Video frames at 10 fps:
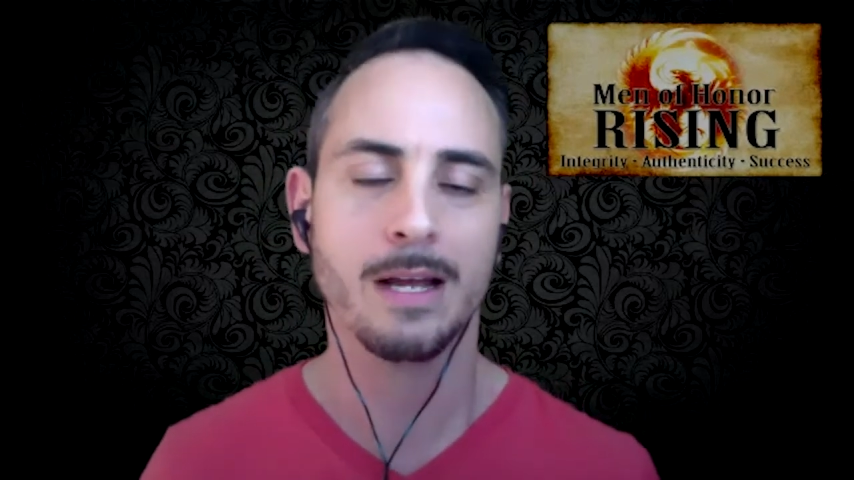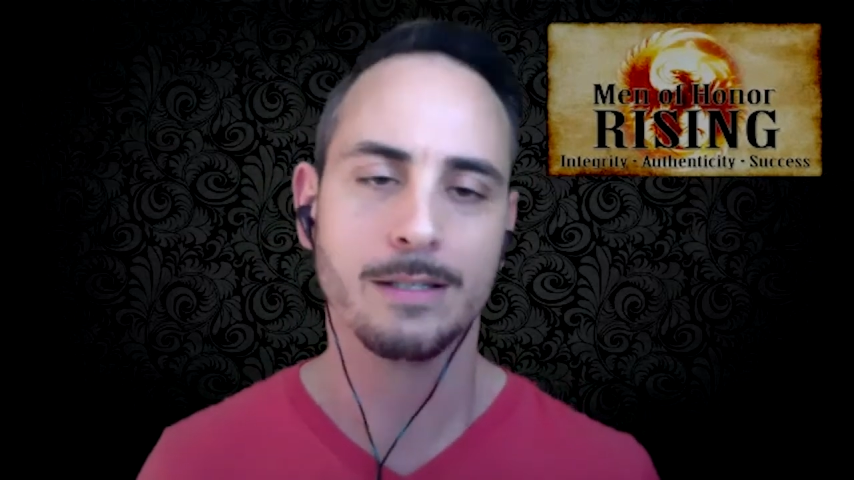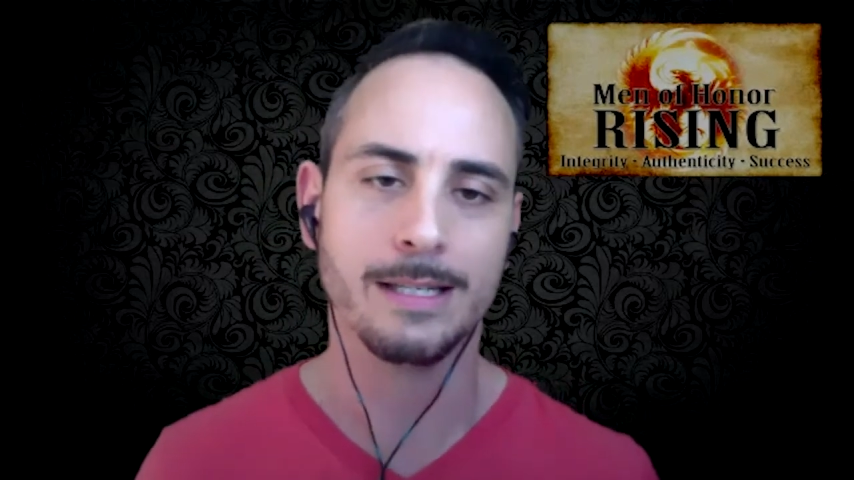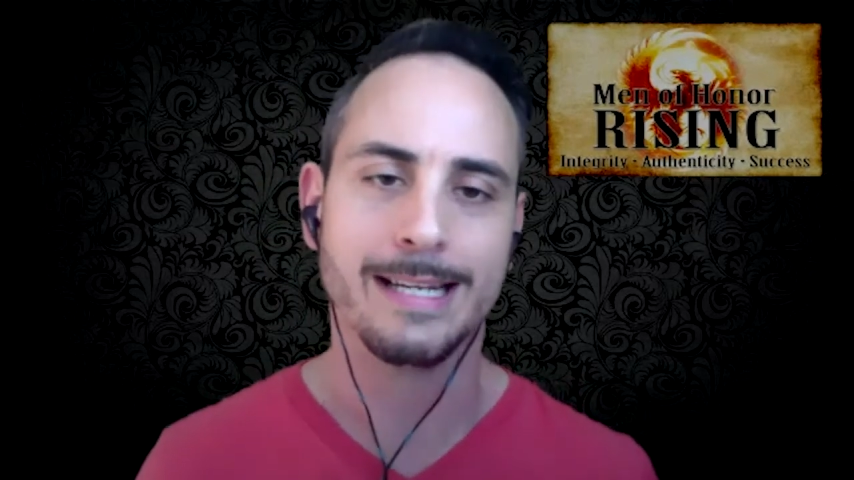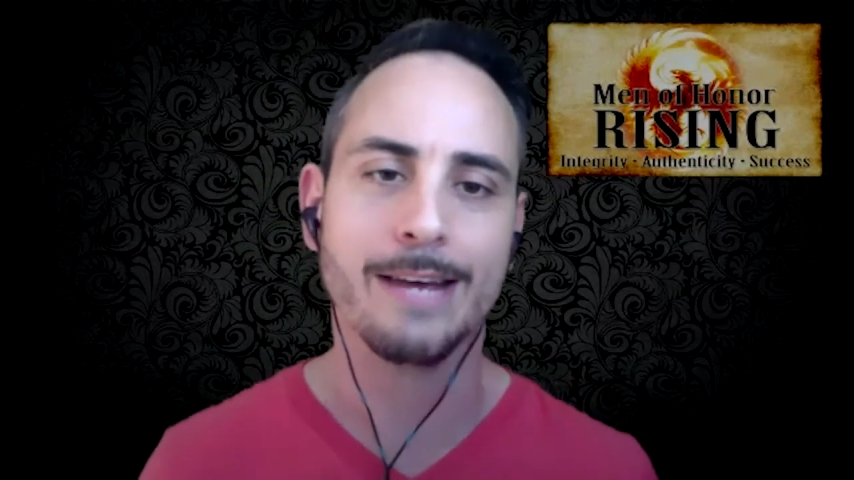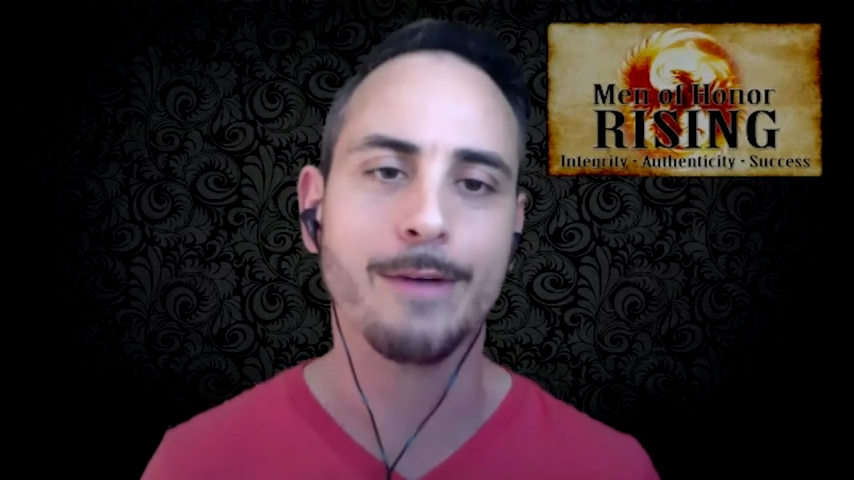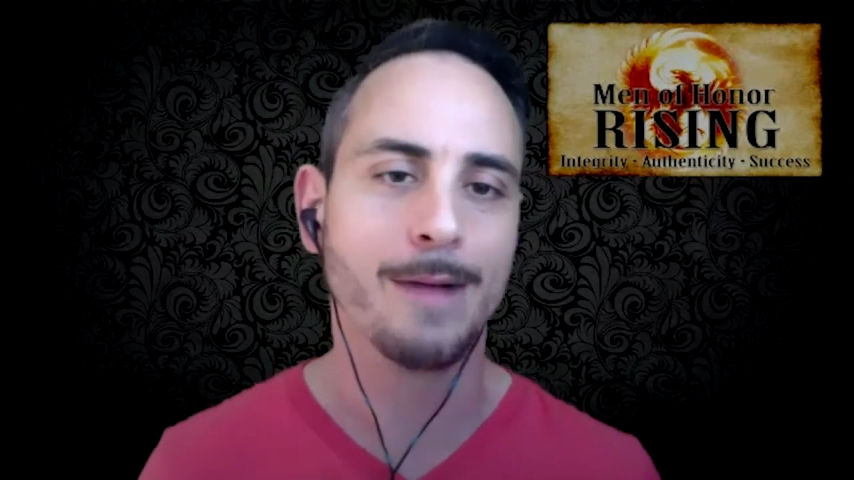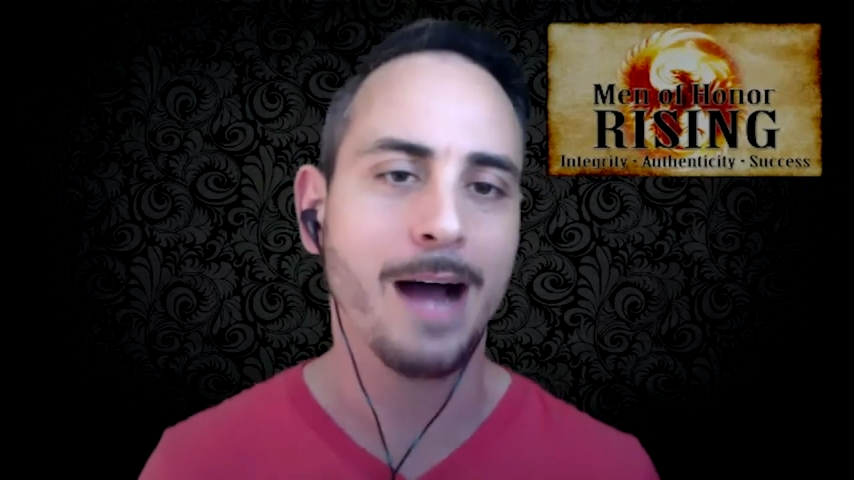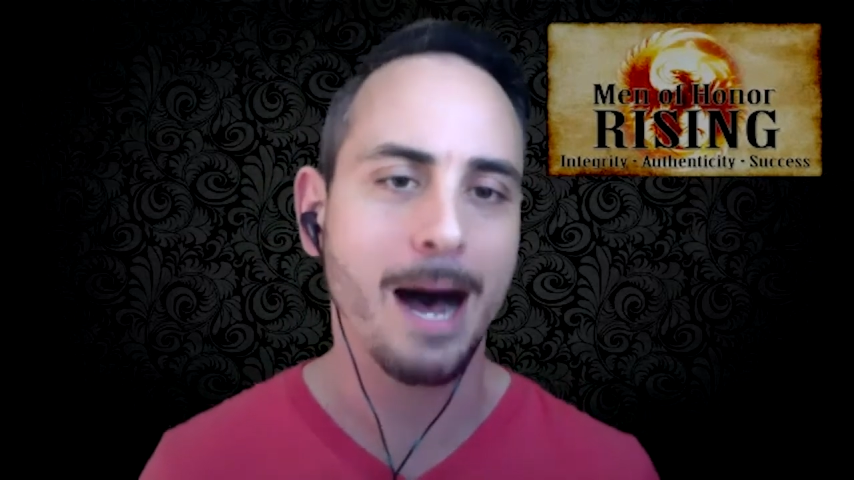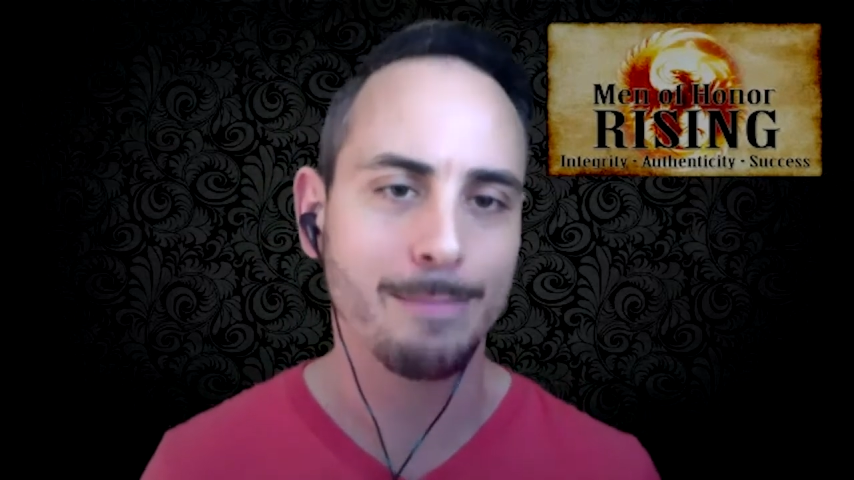to give up
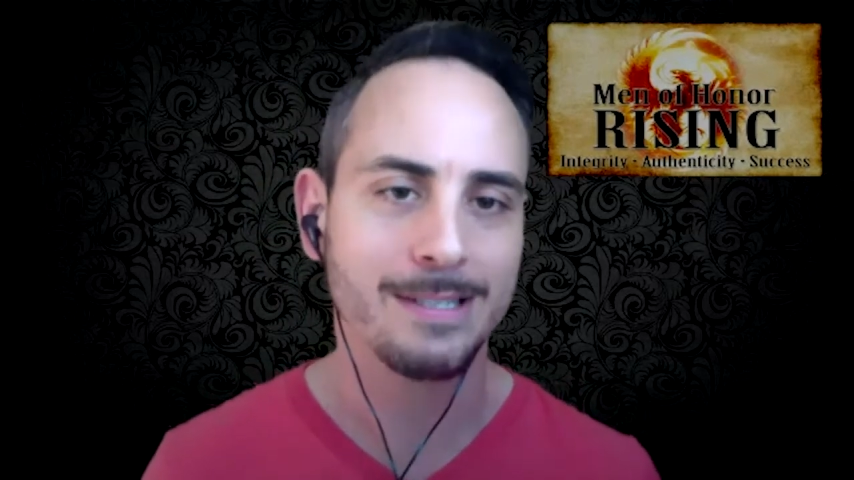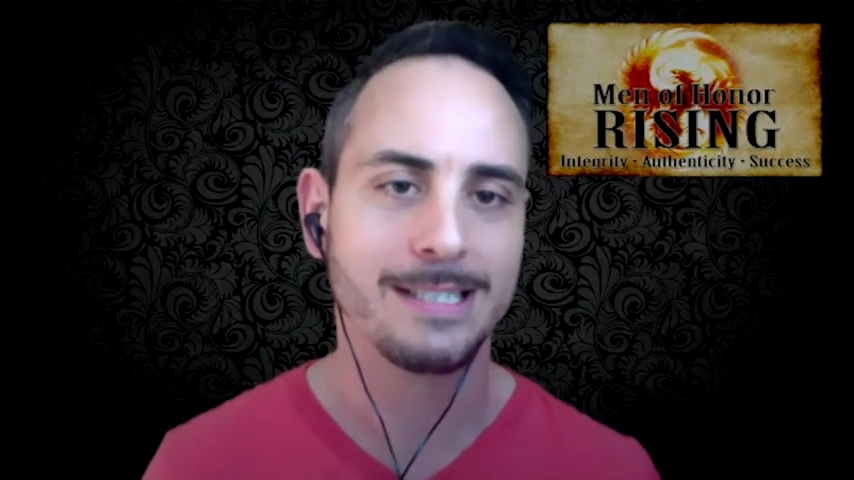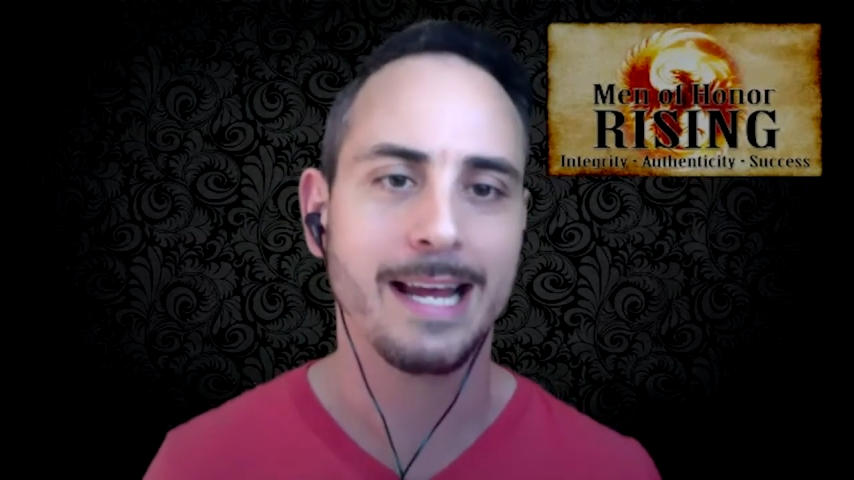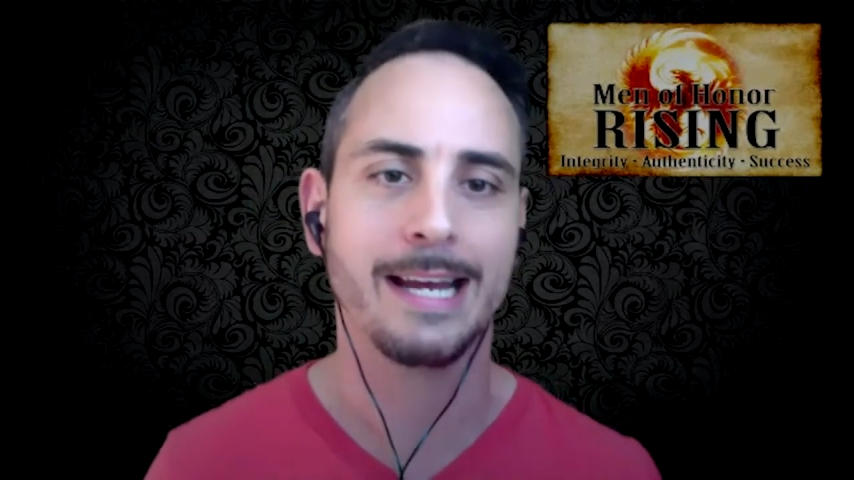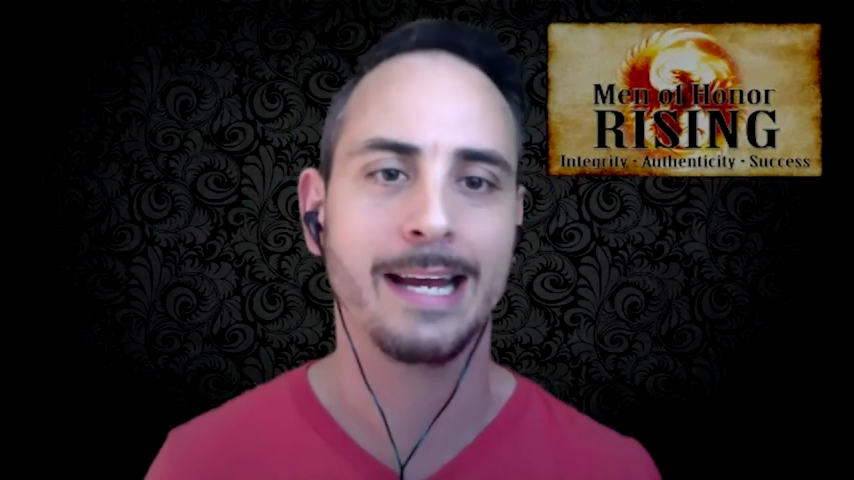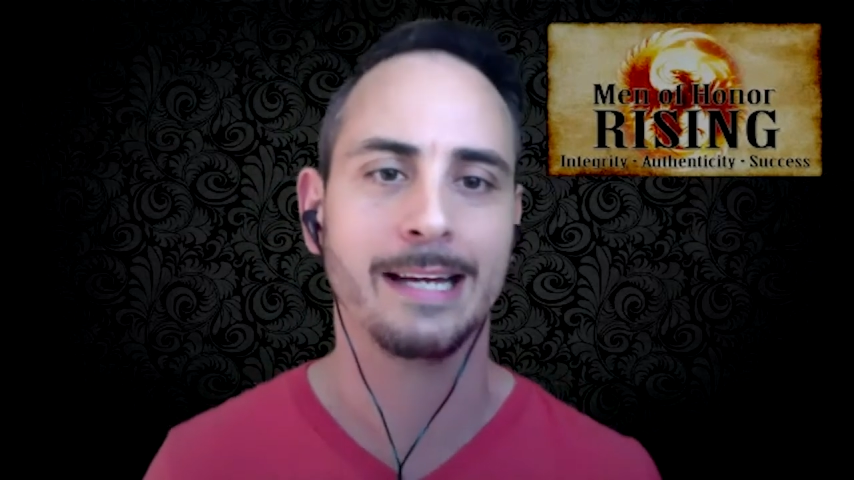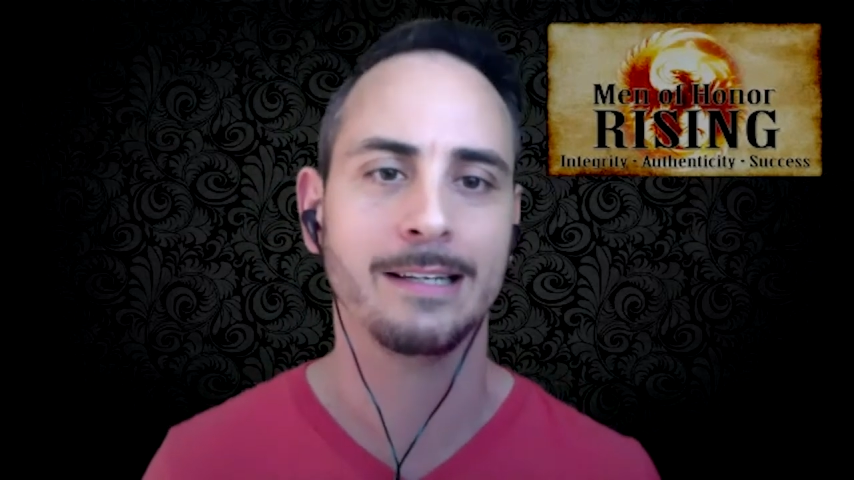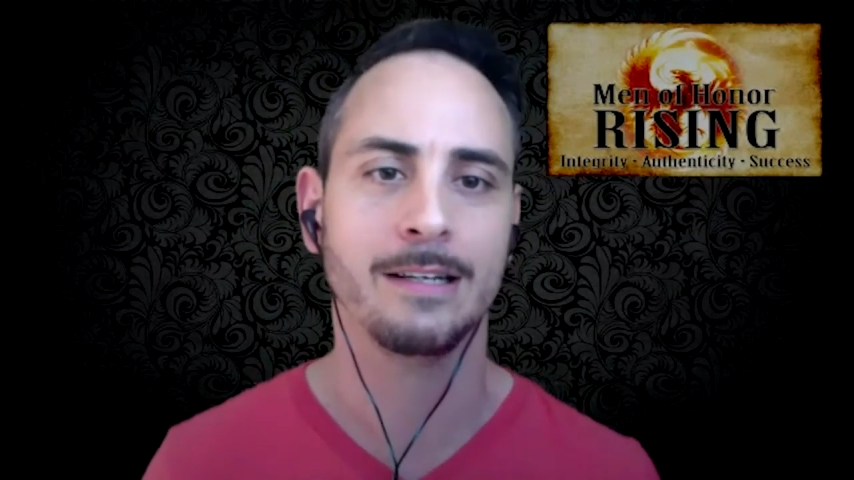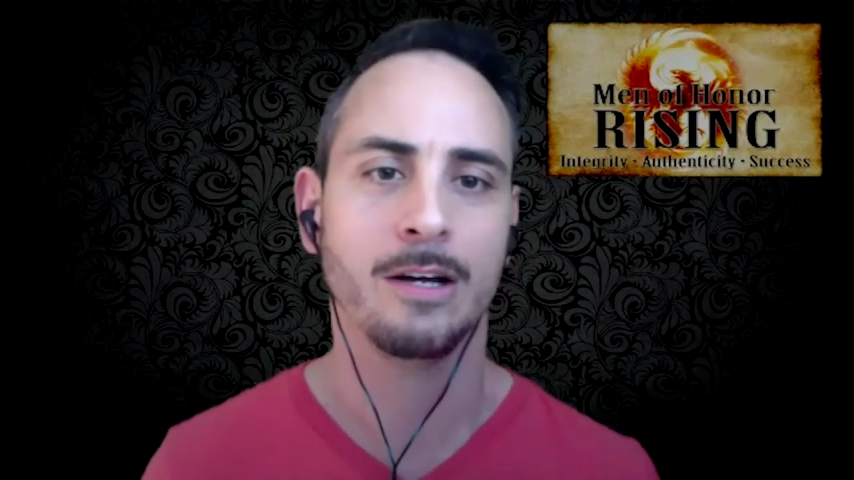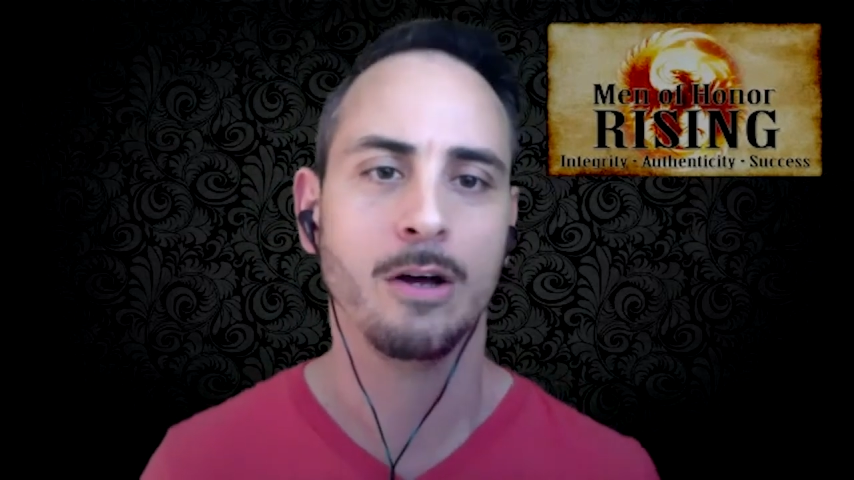compensating